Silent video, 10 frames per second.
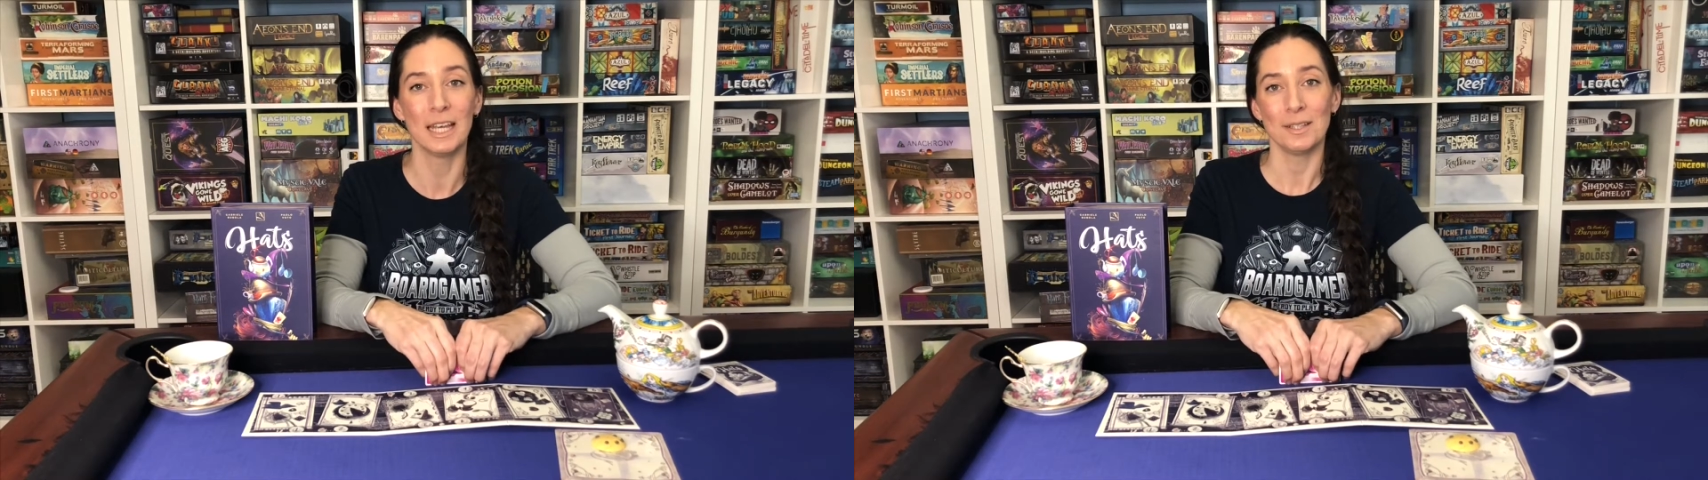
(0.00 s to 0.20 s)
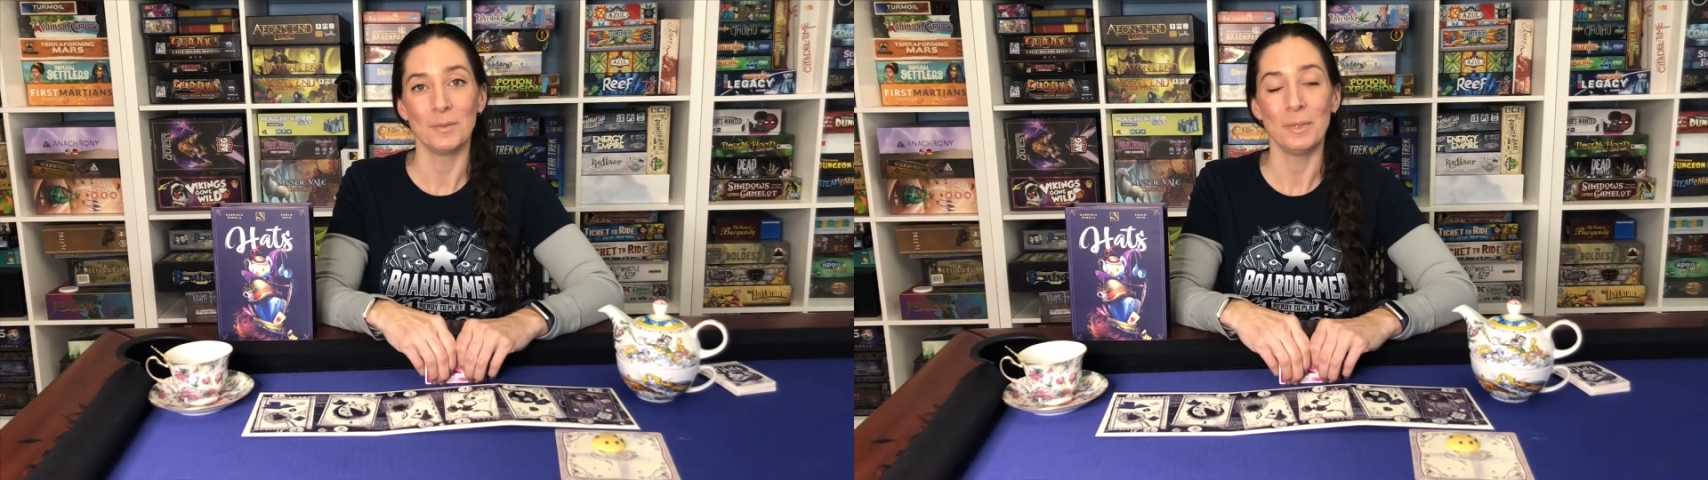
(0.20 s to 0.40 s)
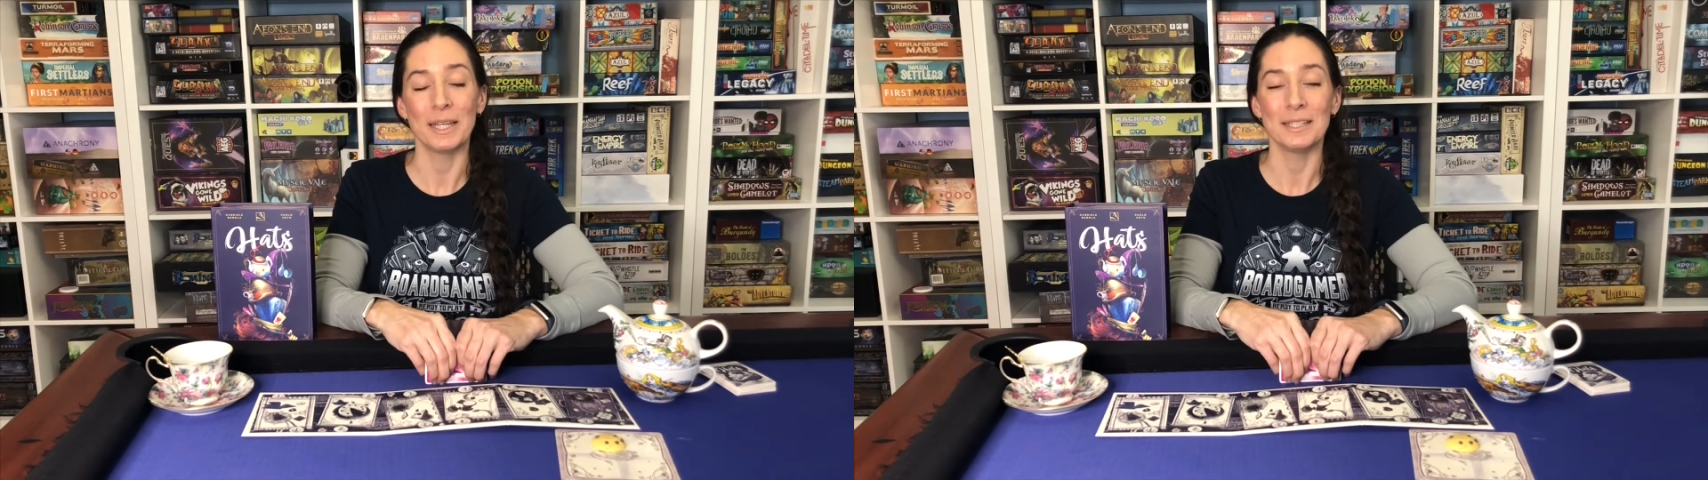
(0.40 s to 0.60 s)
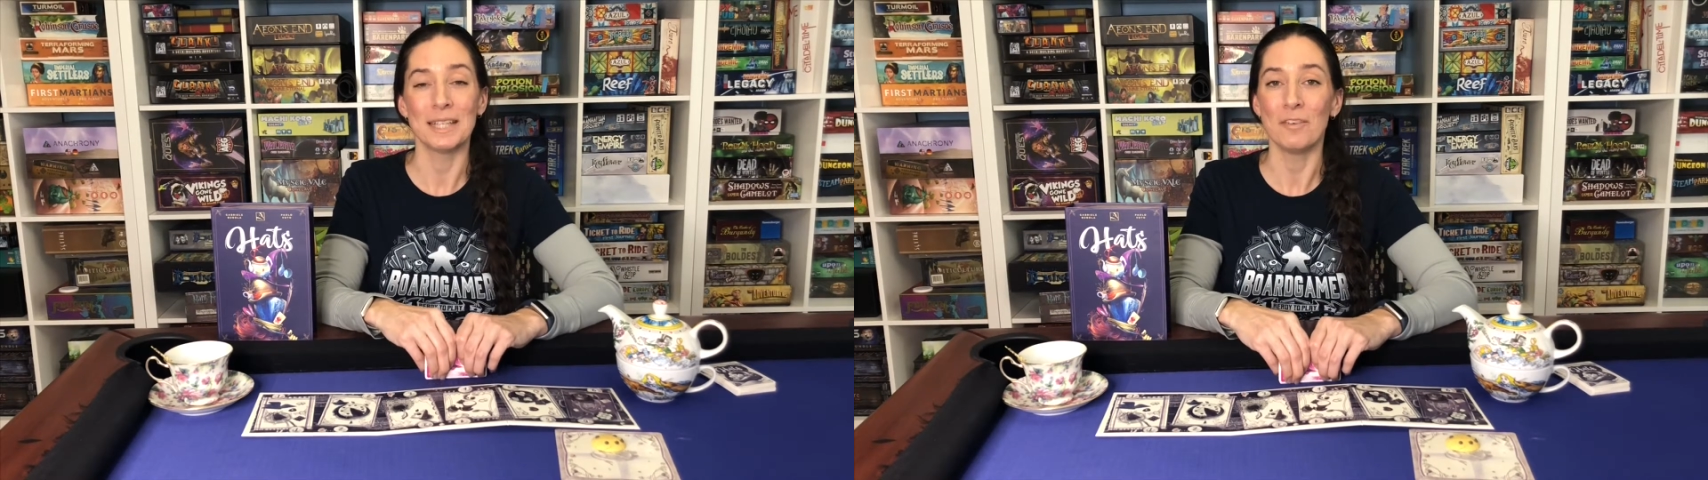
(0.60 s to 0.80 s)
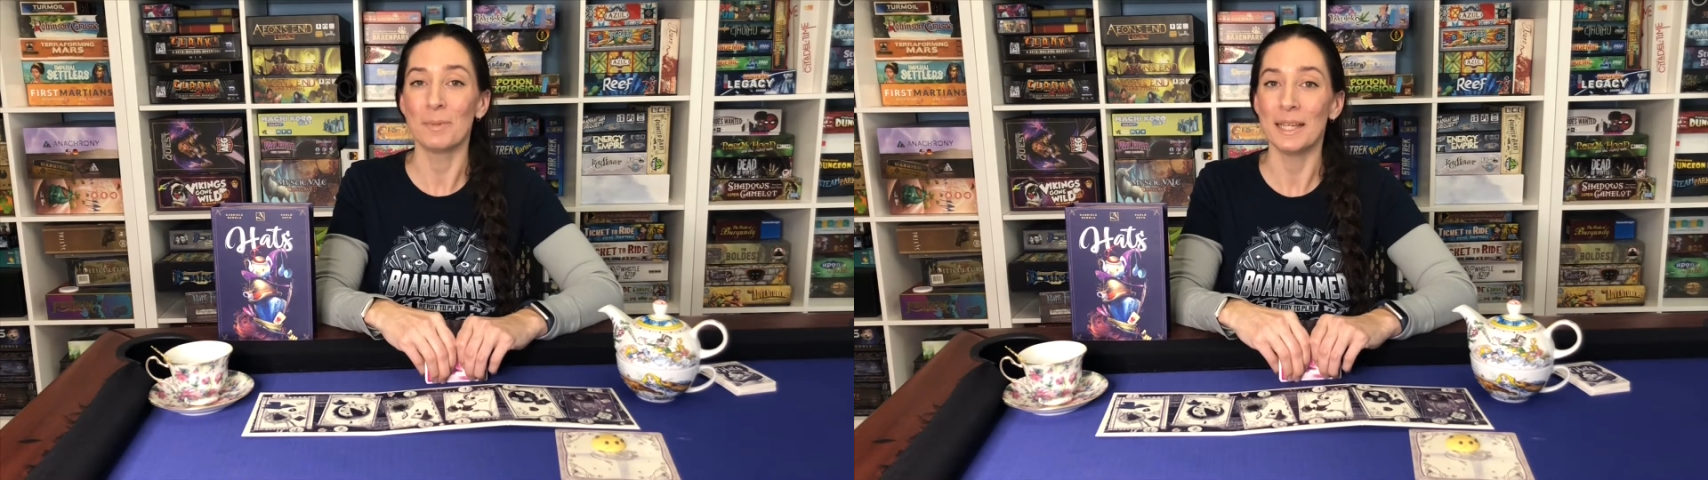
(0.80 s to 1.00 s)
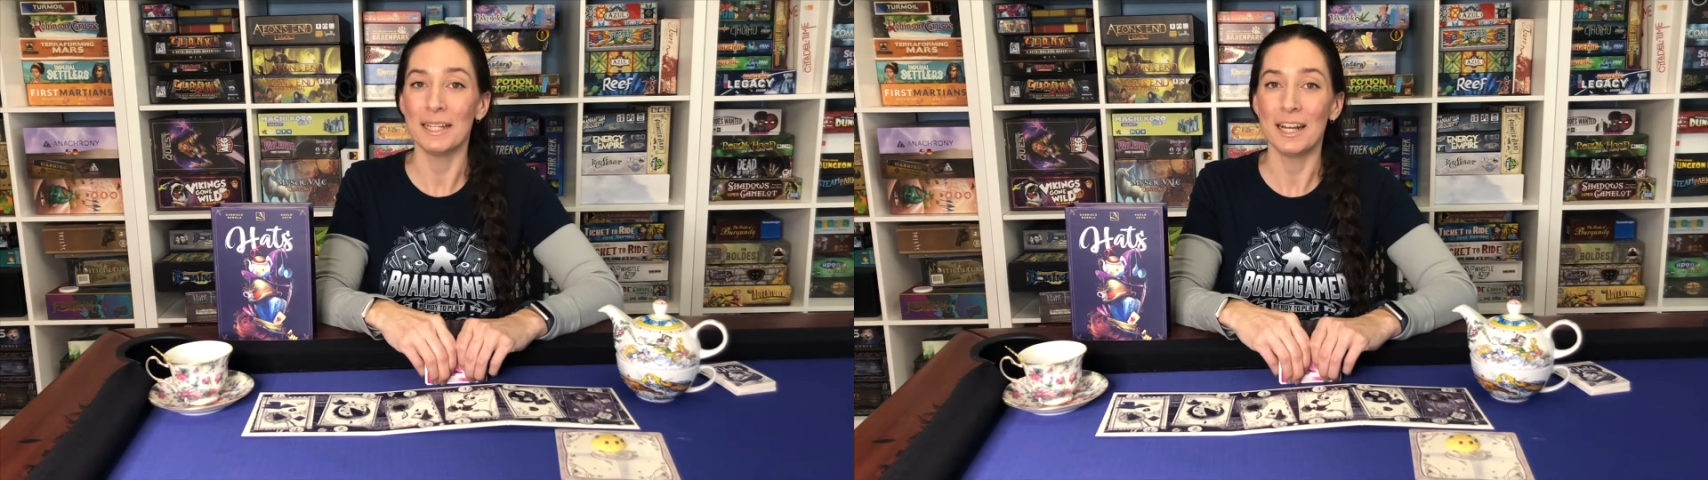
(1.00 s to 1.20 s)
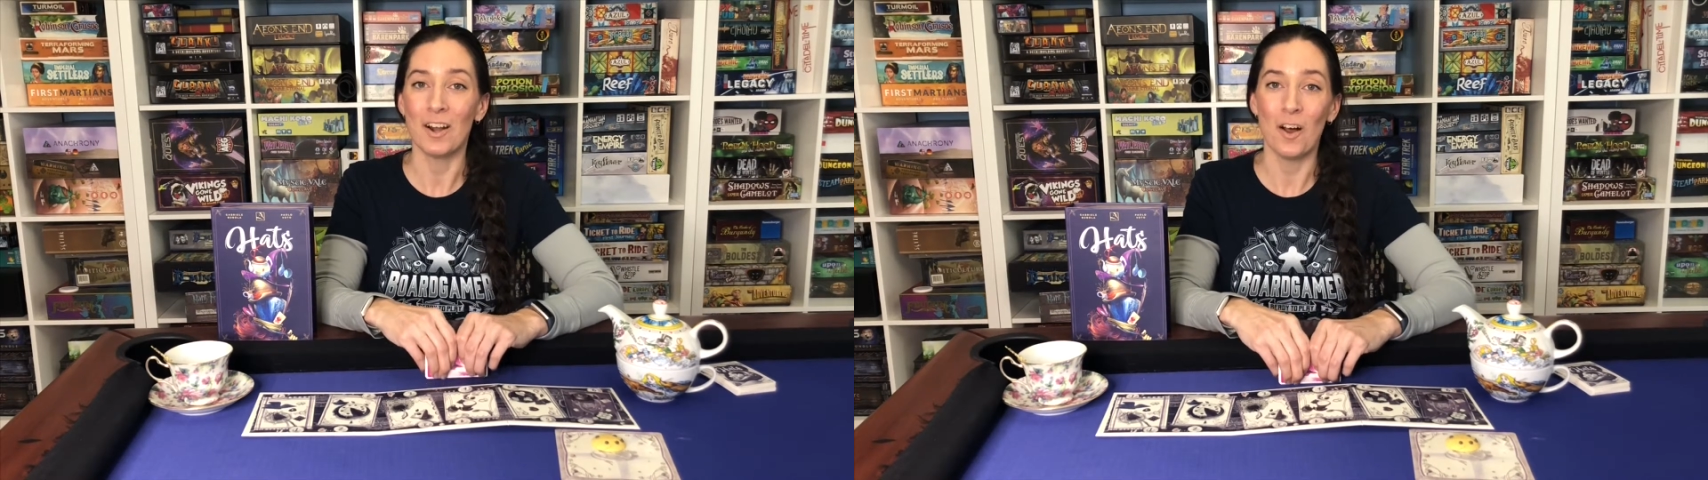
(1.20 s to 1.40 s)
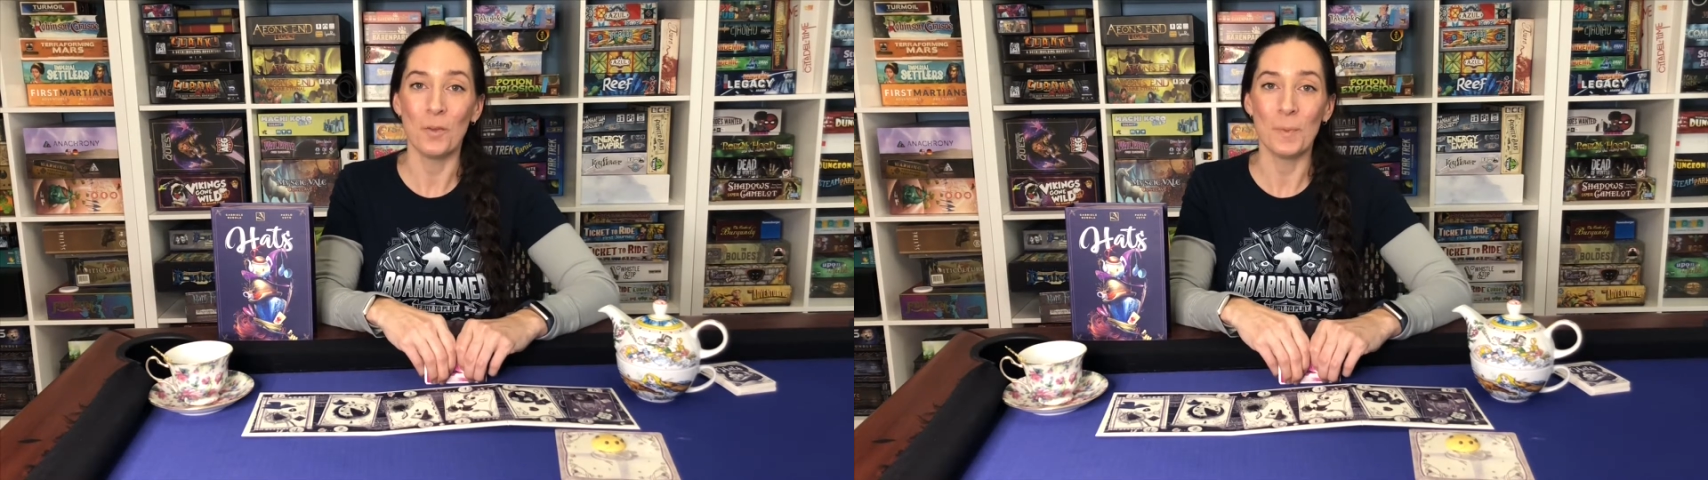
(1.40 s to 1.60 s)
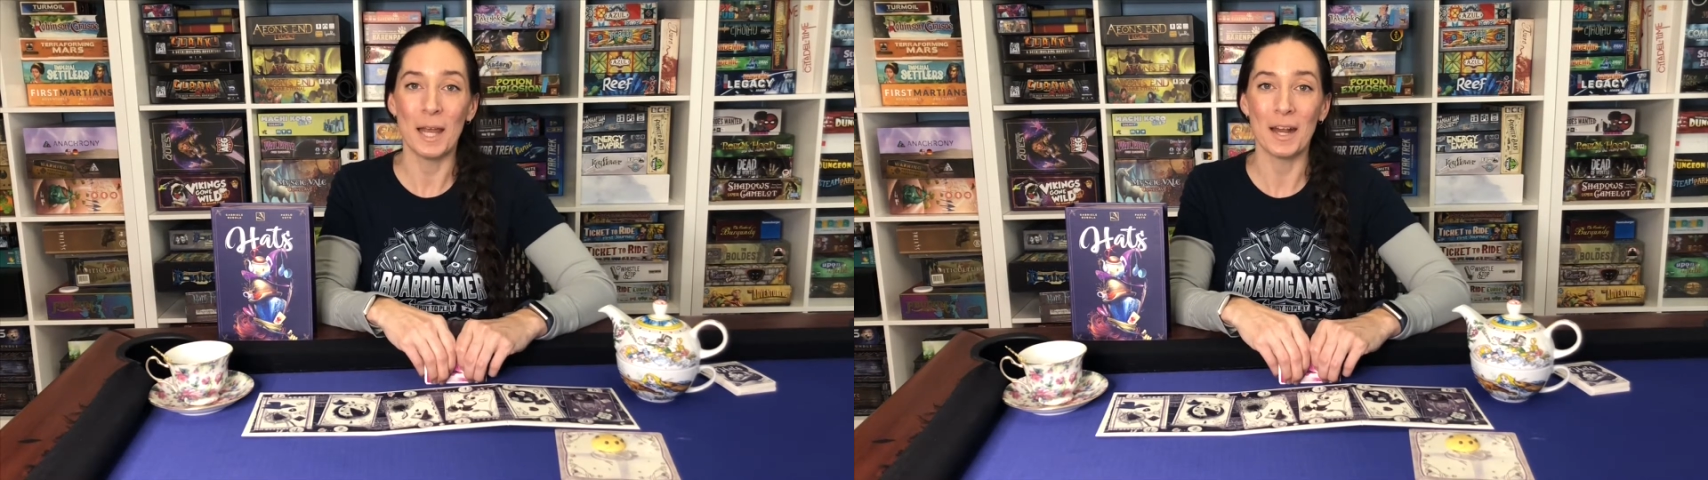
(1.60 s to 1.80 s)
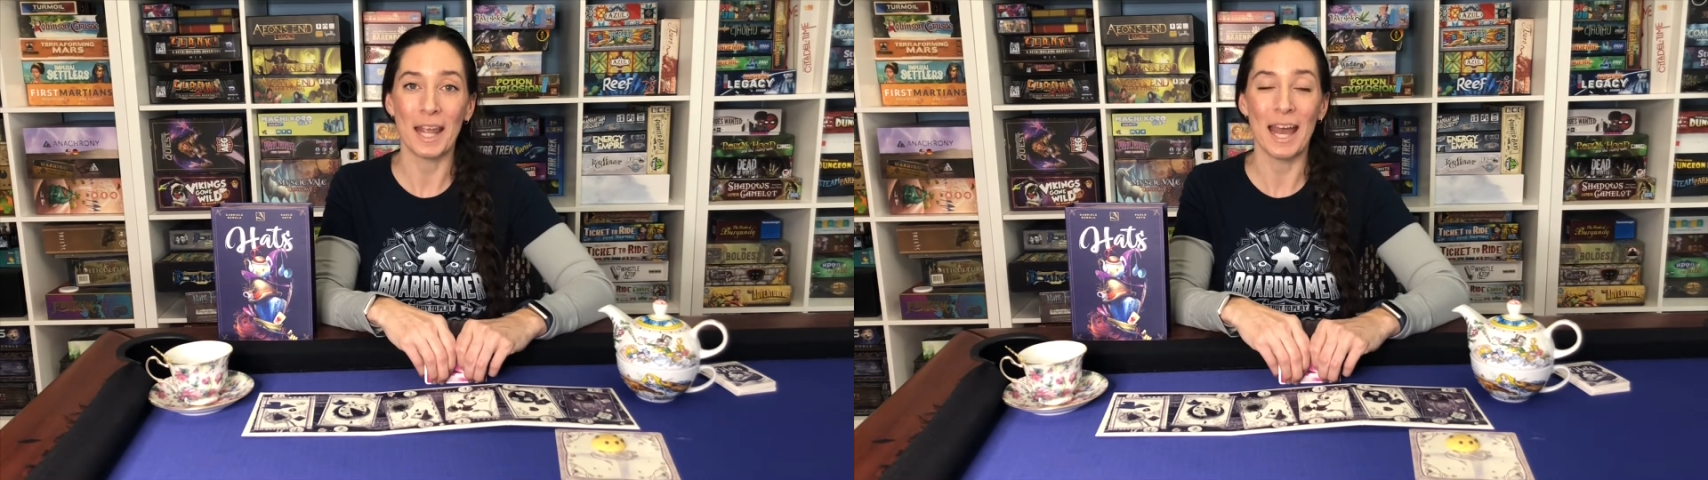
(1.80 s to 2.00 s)
because I've played it at all
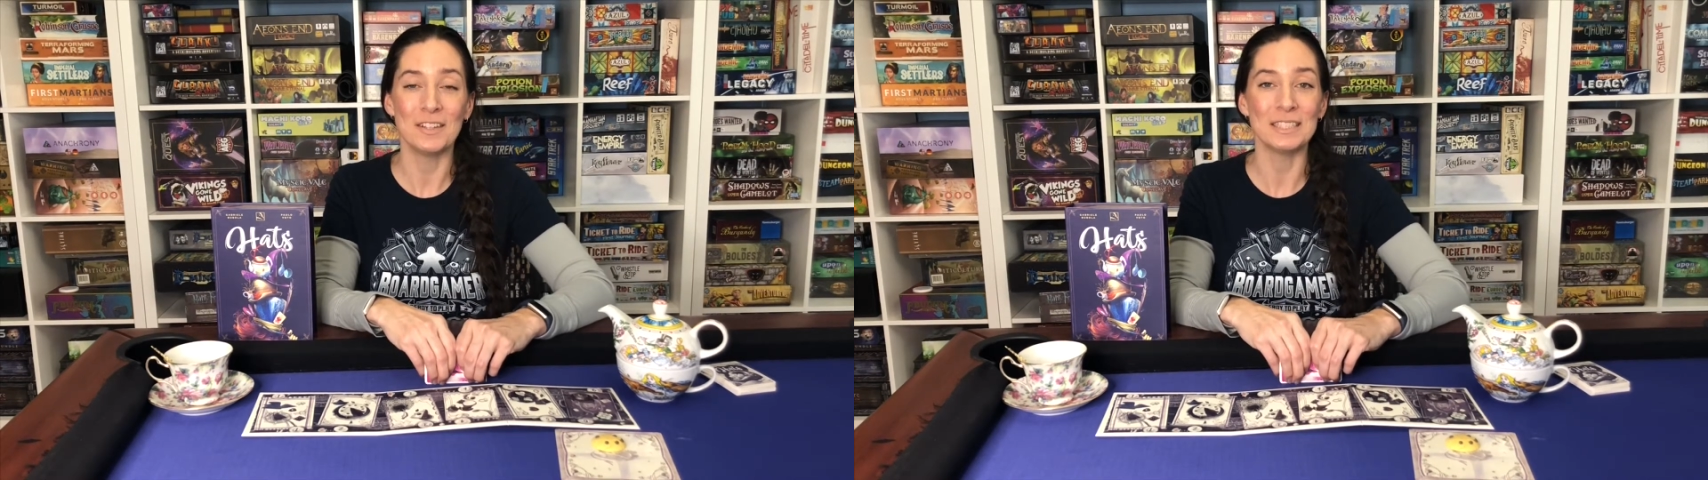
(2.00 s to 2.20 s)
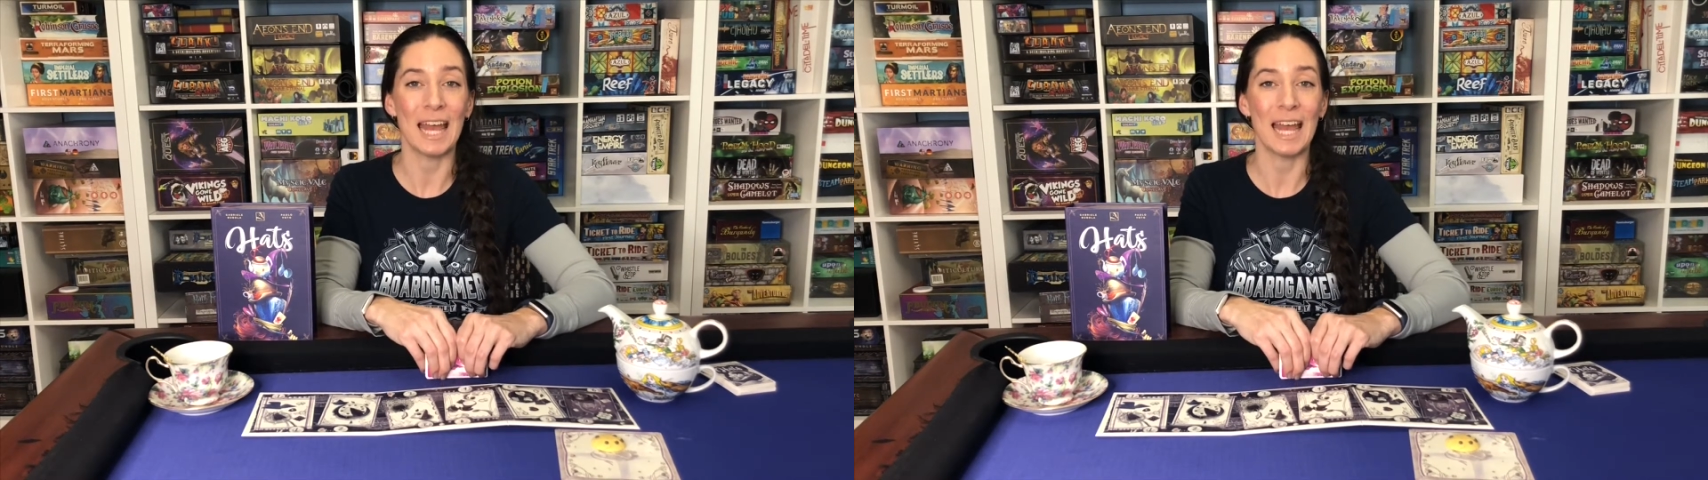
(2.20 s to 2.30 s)
player counts